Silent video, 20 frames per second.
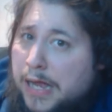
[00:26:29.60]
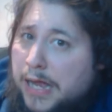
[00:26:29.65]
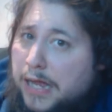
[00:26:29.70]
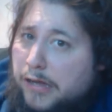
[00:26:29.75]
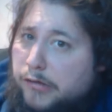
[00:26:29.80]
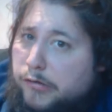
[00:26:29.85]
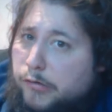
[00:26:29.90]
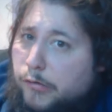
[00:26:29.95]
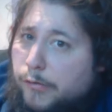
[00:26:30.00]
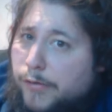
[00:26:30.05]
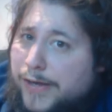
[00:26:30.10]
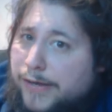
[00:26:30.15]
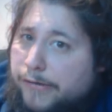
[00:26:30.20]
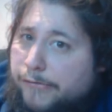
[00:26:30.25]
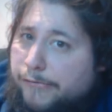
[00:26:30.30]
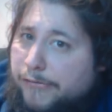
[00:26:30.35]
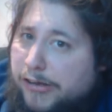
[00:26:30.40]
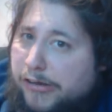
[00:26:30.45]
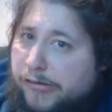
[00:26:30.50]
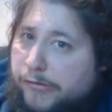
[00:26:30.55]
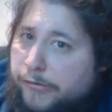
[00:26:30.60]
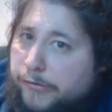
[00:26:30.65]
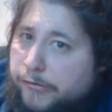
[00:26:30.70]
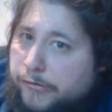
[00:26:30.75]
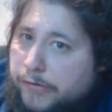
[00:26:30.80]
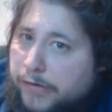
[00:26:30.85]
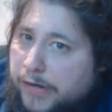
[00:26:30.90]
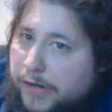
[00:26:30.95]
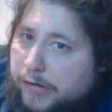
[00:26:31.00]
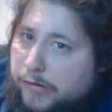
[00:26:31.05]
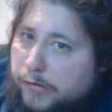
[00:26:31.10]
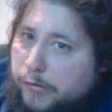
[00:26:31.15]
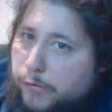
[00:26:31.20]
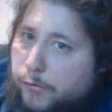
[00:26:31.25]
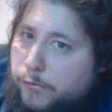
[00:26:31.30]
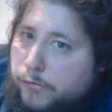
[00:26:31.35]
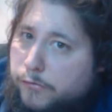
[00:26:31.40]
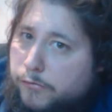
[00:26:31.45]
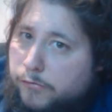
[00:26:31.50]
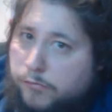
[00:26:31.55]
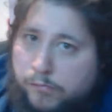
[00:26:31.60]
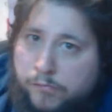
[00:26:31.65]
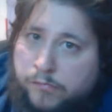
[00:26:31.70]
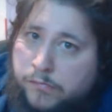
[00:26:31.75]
It's all individuals and it's all,